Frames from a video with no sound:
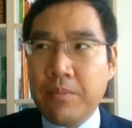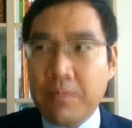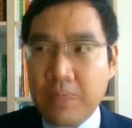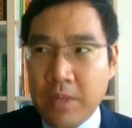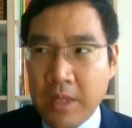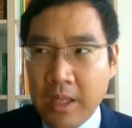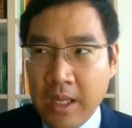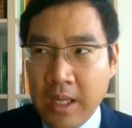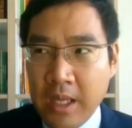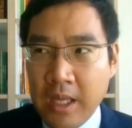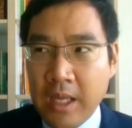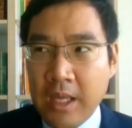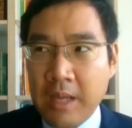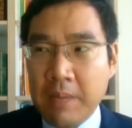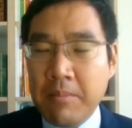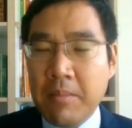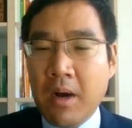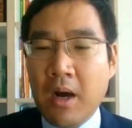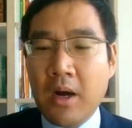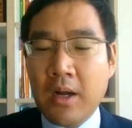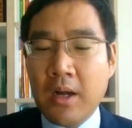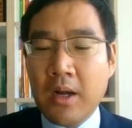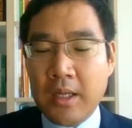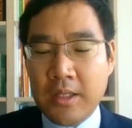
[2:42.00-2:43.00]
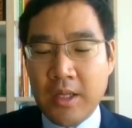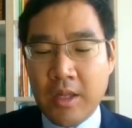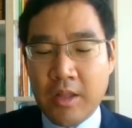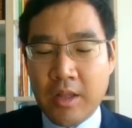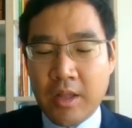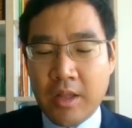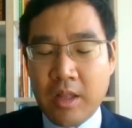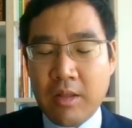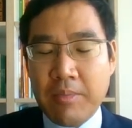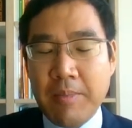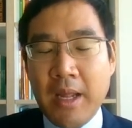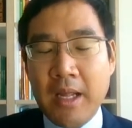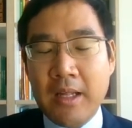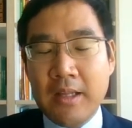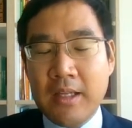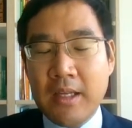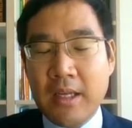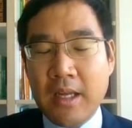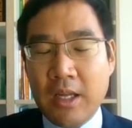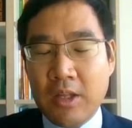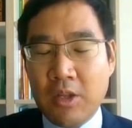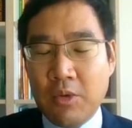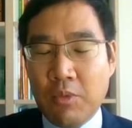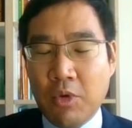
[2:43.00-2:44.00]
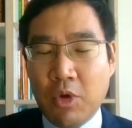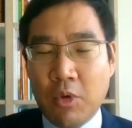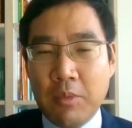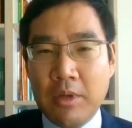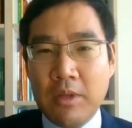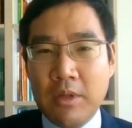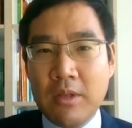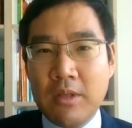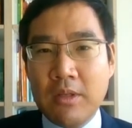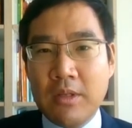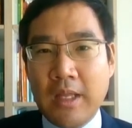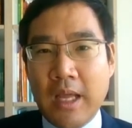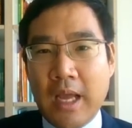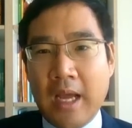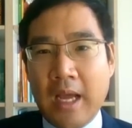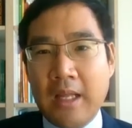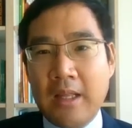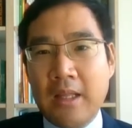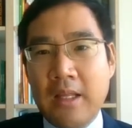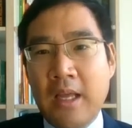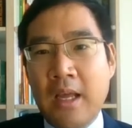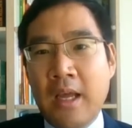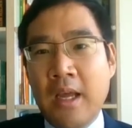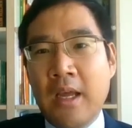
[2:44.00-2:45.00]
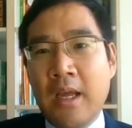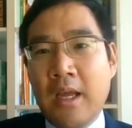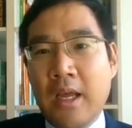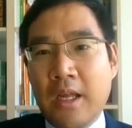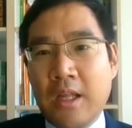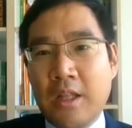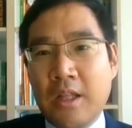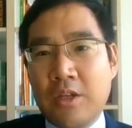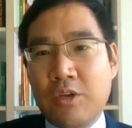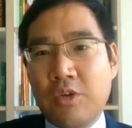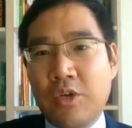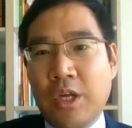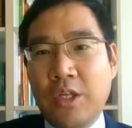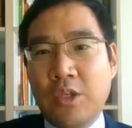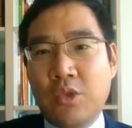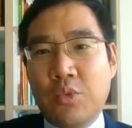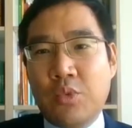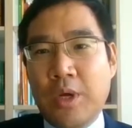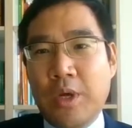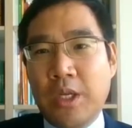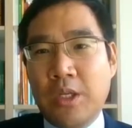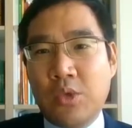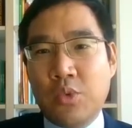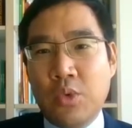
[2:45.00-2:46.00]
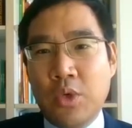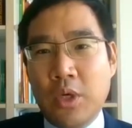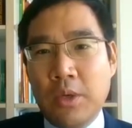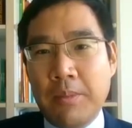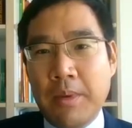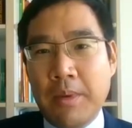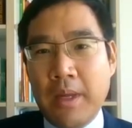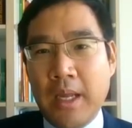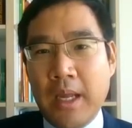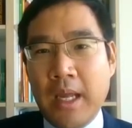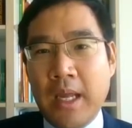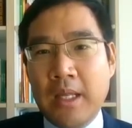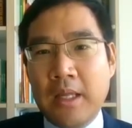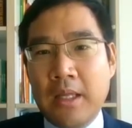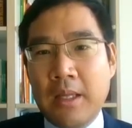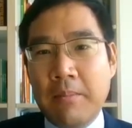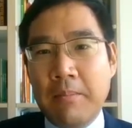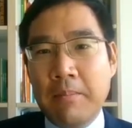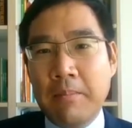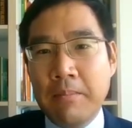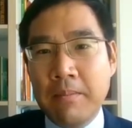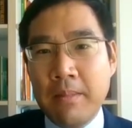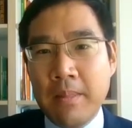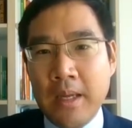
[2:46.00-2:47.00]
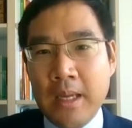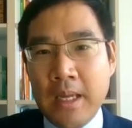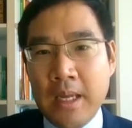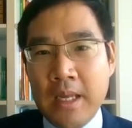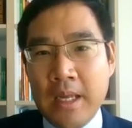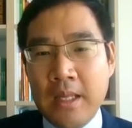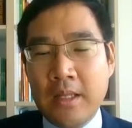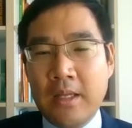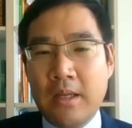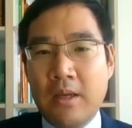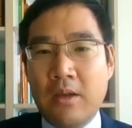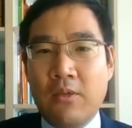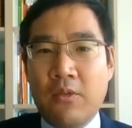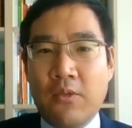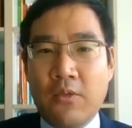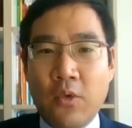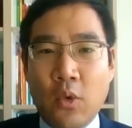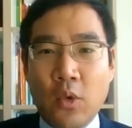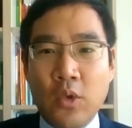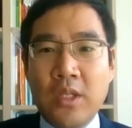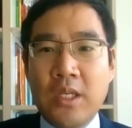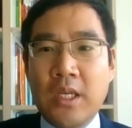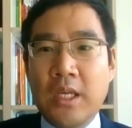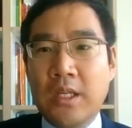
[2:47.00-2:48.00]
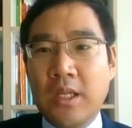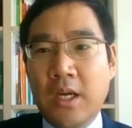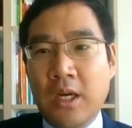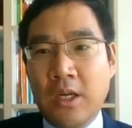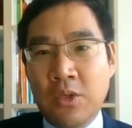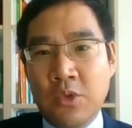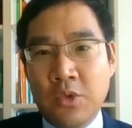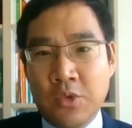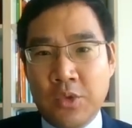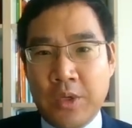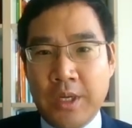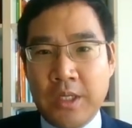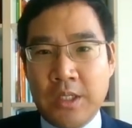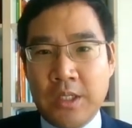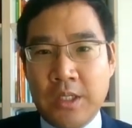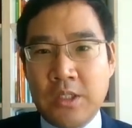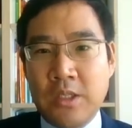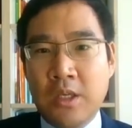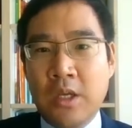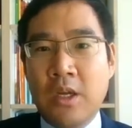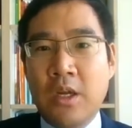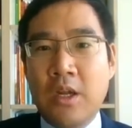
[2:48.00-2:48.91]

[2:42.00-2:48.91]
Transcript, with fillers: the market is expecting at the moment that exchange rates will be in the mid 1400s